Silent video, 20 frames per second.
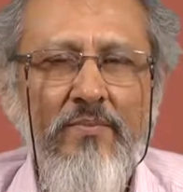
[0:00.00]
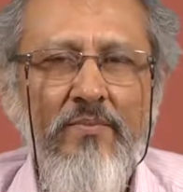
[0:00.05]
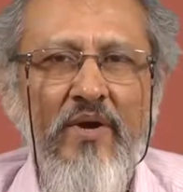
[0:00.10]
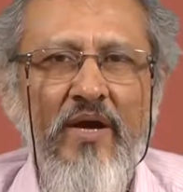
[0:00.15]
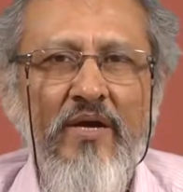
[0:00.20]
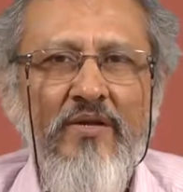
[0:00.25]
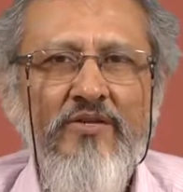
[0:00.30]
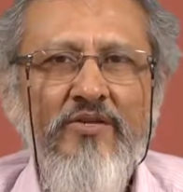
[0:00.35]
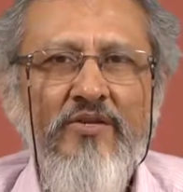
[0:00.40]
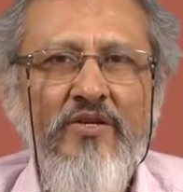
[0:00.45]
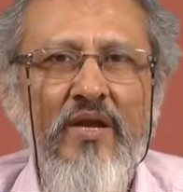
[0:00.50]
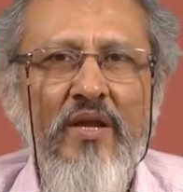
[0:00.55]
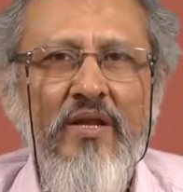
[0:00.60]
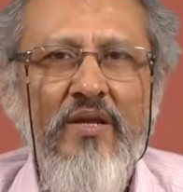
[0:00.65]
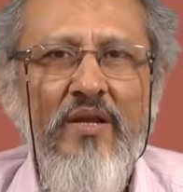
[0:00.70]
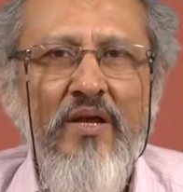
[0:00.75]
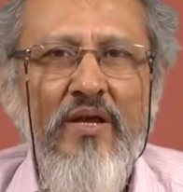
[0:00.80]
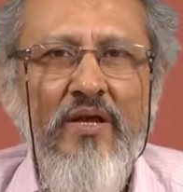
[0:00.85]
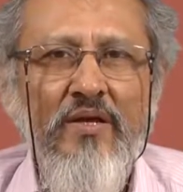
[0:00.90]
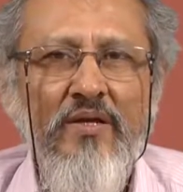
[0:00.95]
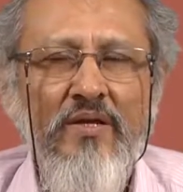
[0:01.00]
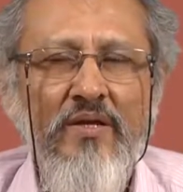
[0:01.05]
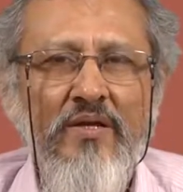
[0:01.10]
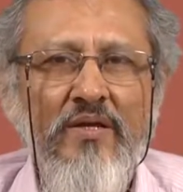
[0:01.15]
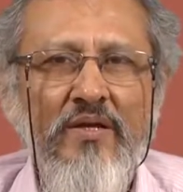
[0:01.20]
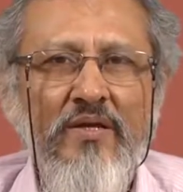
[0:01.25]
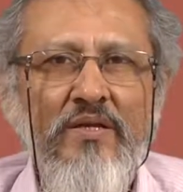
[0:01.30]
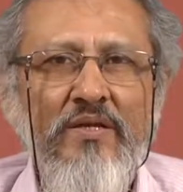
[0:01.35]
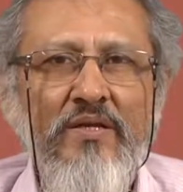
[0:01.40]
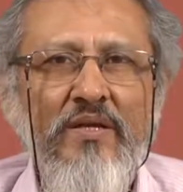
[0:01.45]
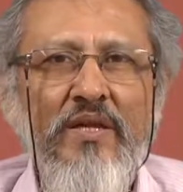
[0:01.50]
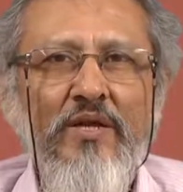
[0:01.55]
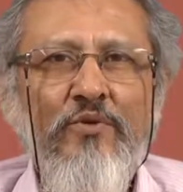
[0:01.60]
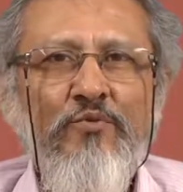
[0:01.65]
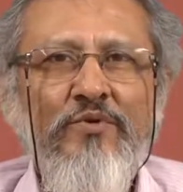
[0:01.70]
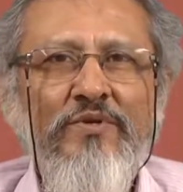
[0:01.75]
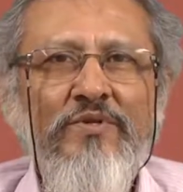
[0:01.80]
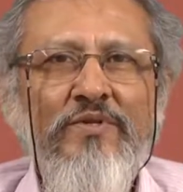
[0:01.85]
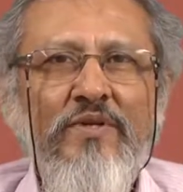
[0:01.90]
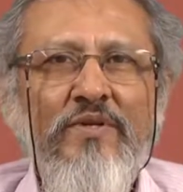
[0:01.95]
Pathshala
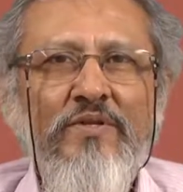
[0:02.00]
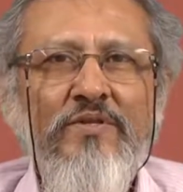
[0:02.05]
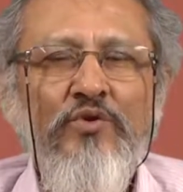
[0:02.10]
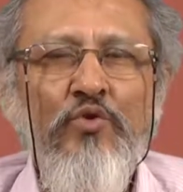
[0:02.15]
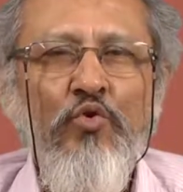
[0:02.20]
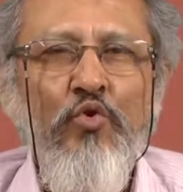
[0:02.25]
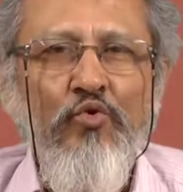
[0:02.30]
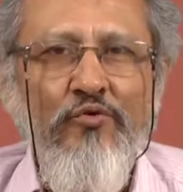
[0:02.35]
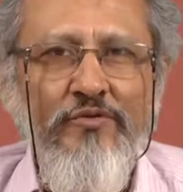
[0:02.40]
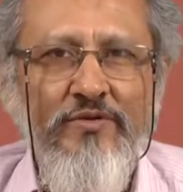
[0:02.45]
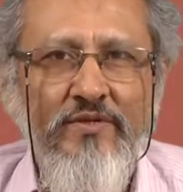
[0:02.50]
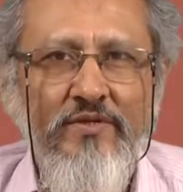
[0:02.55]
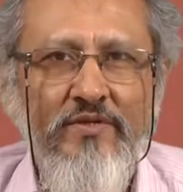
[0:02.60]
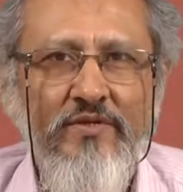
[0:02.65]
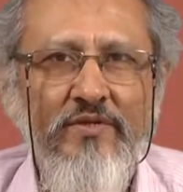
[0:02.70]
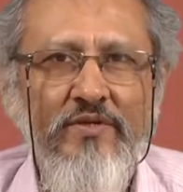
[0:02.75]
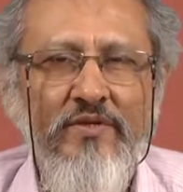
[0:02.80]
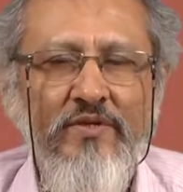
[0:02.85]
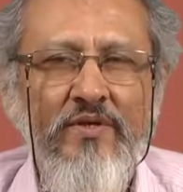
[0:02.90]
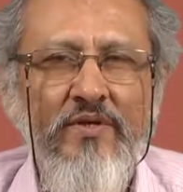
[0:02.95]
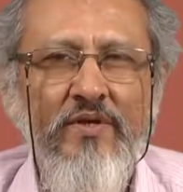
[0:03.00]
Linguistics course.